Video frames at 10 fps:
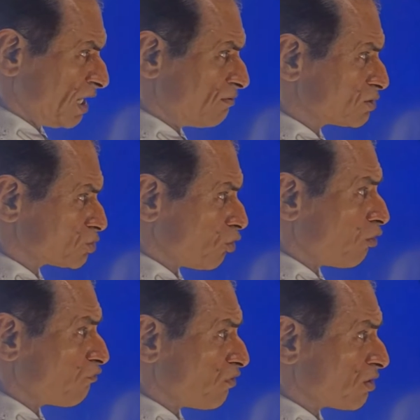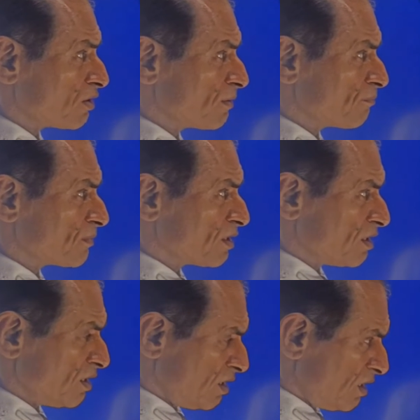I will solve for
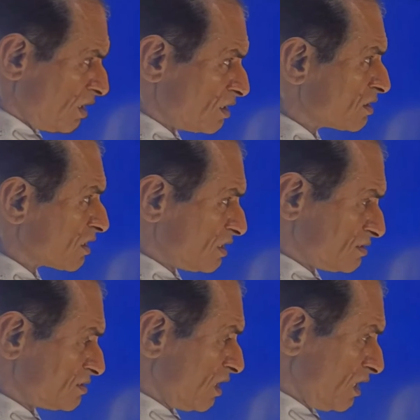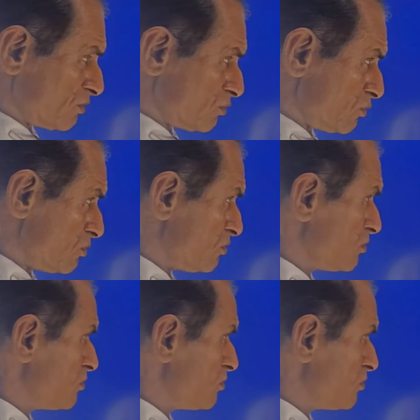other cases also.